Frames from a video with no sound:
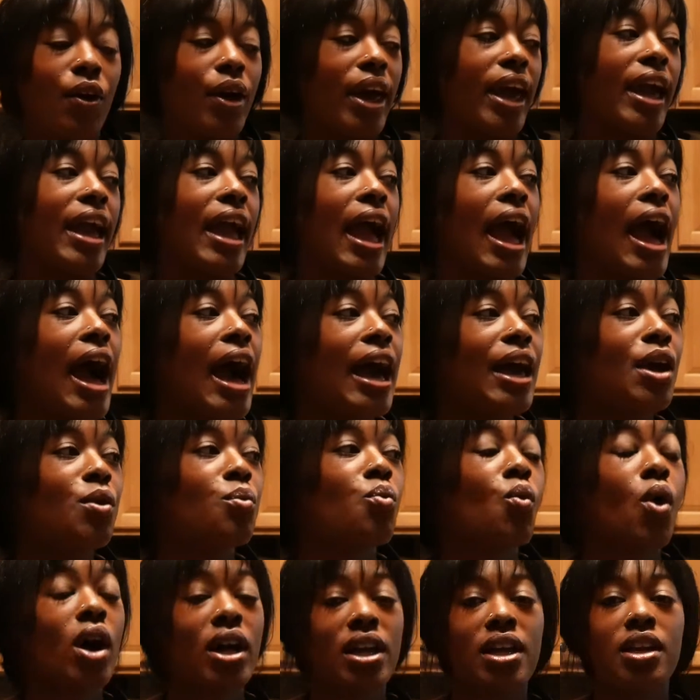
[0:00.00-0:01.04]
okay? I
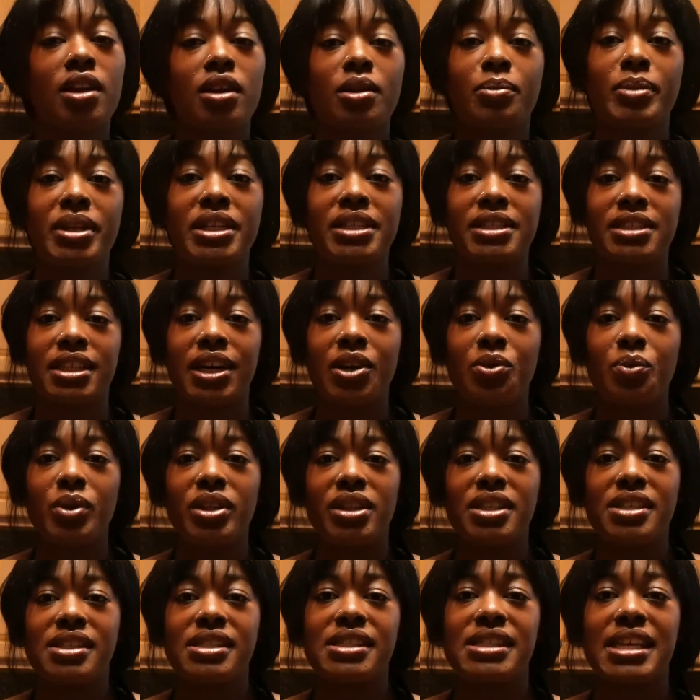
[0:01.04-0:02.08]
am wanting to be done
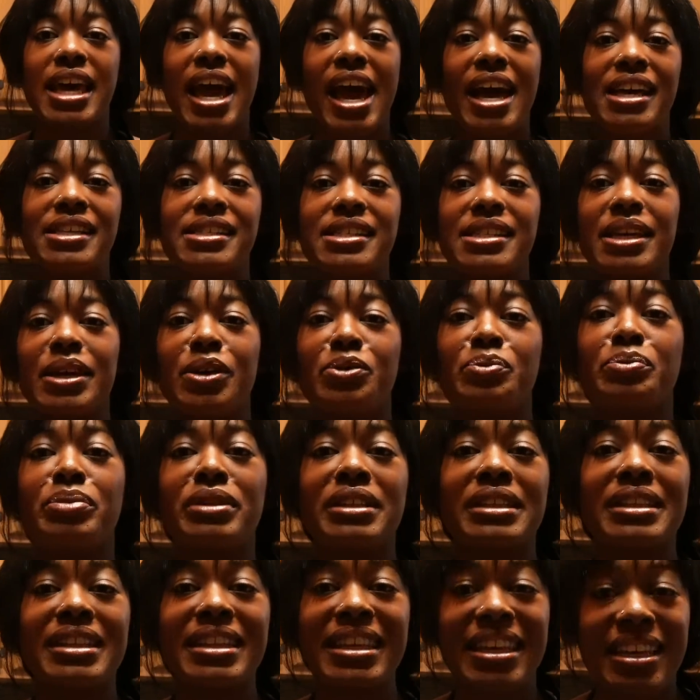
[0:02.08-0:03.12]
with this task
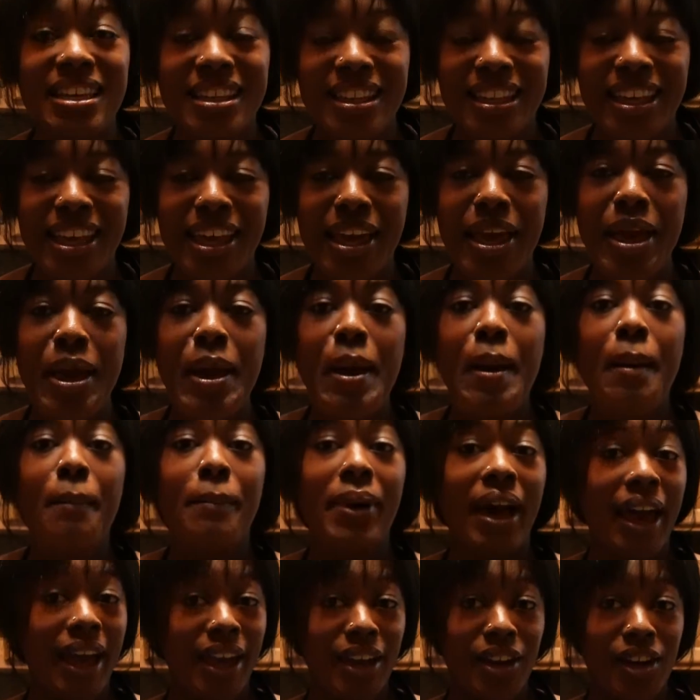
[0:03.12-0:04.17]
completely
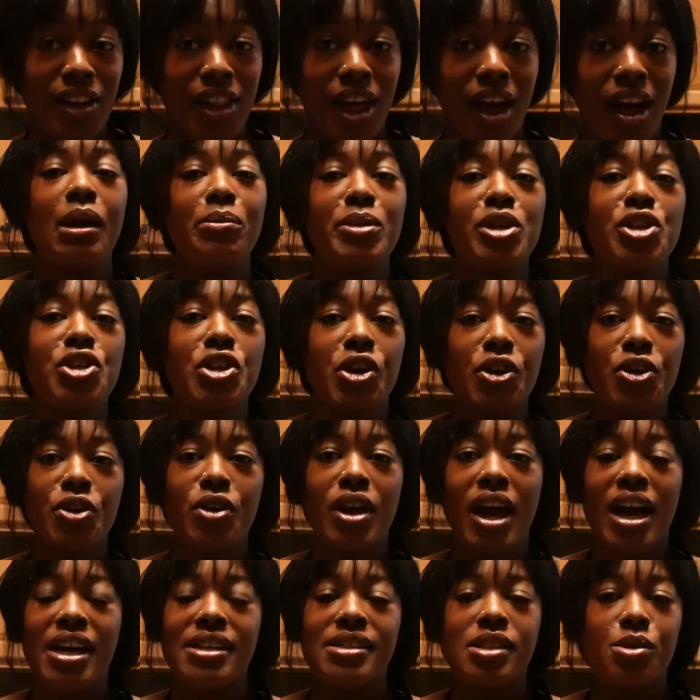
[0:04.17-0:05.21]
by 8 o'clock. I'm gonna show you
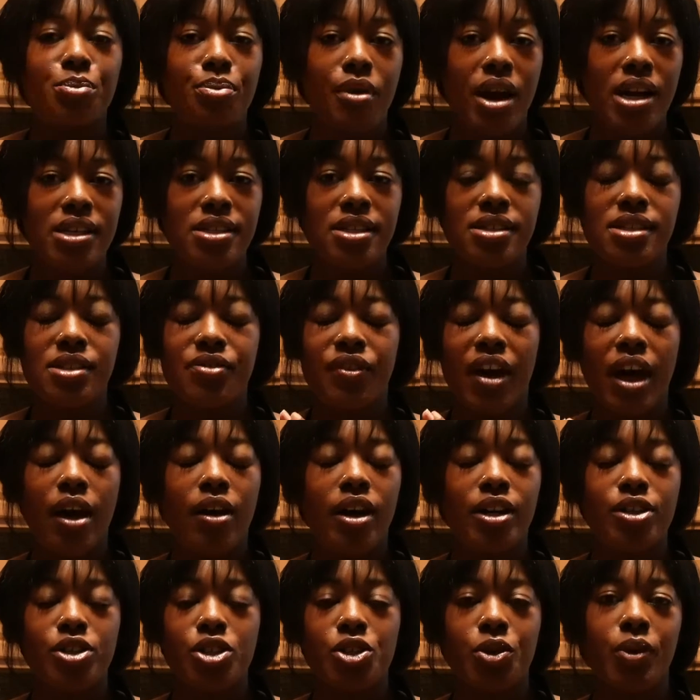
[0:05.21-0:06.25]
guys the process of how
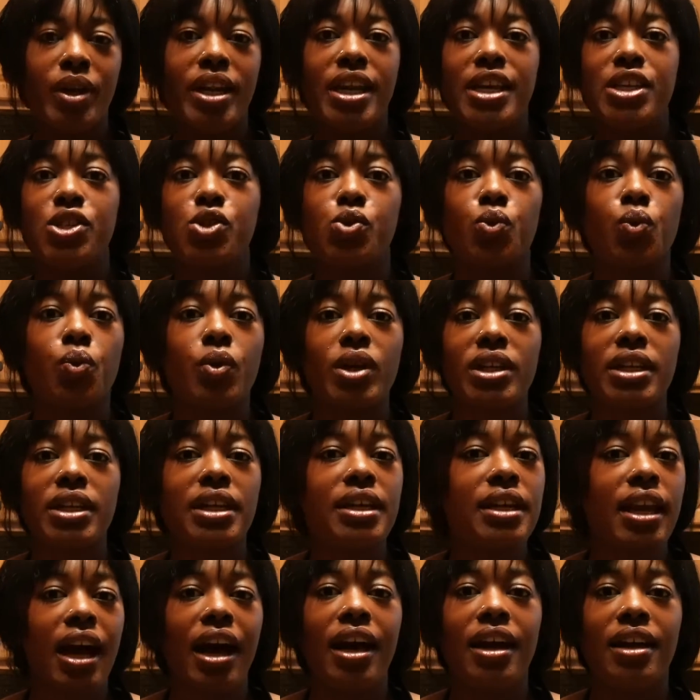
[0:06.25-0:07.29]
I do it. It's really
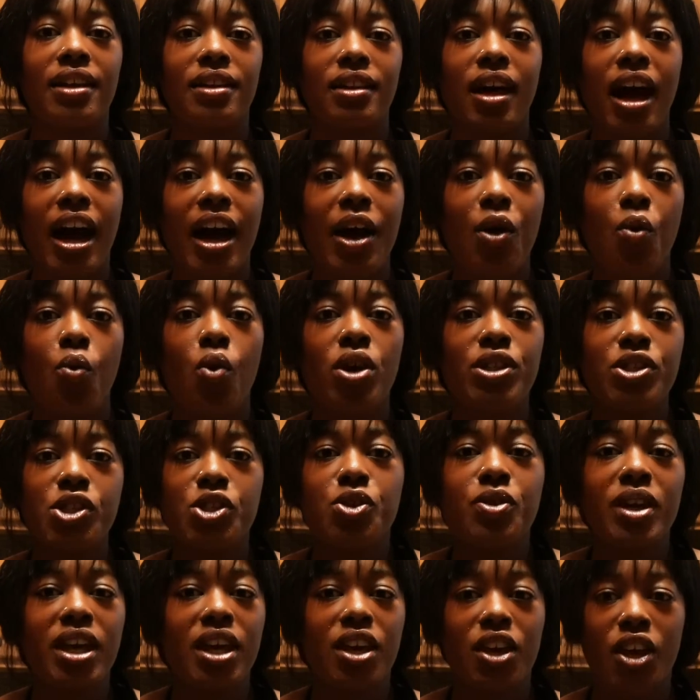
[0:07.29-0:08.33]
not a lot. Once you
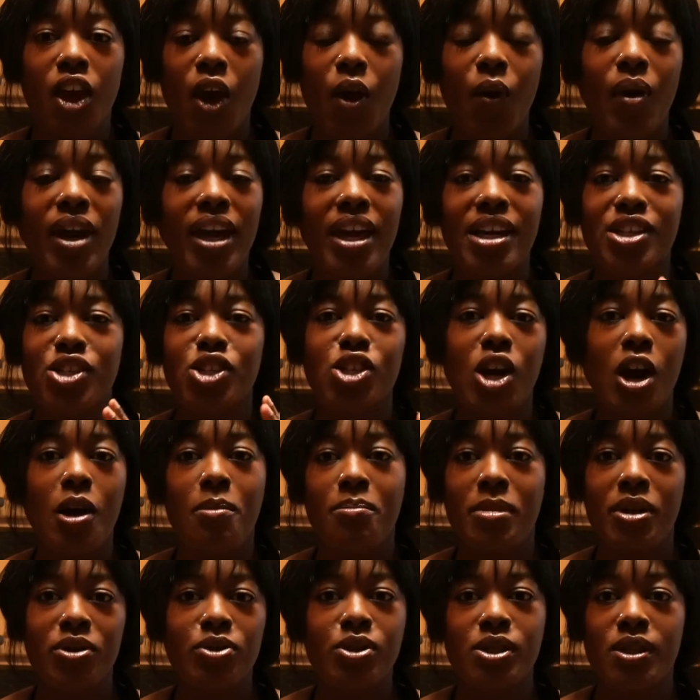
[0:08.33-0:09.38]
get going and start
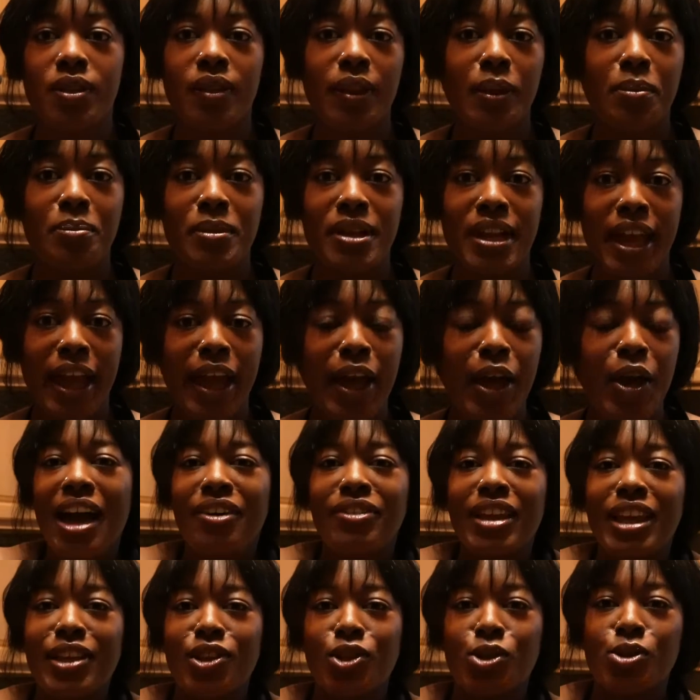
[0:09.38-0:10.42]
melting them down, I have
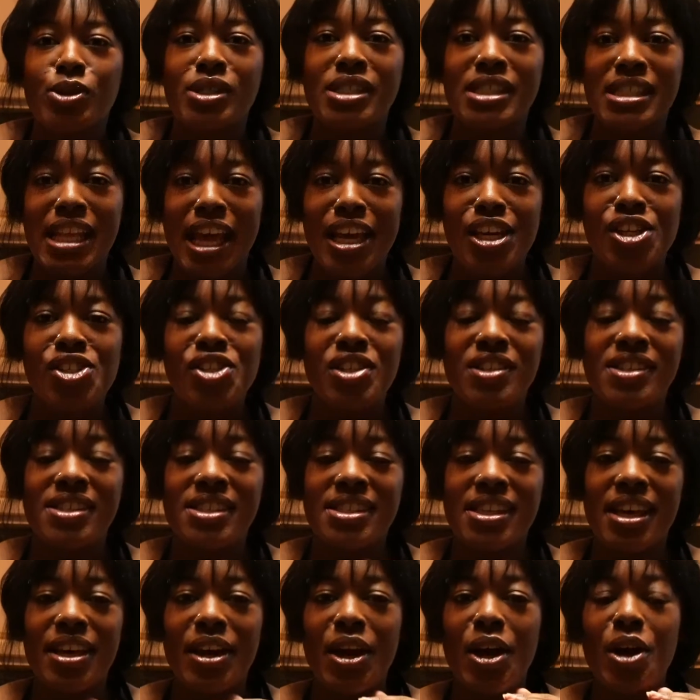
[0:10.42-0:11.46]
like little stations
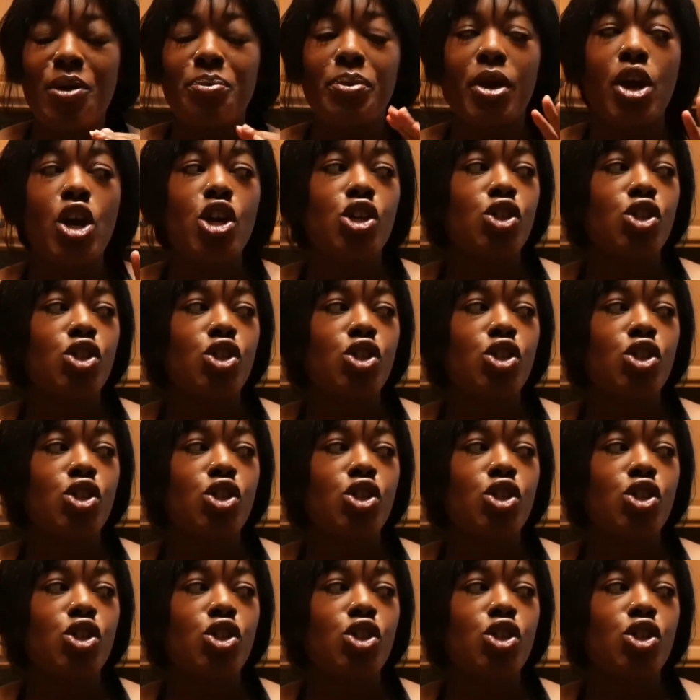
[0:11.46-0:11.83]
set up.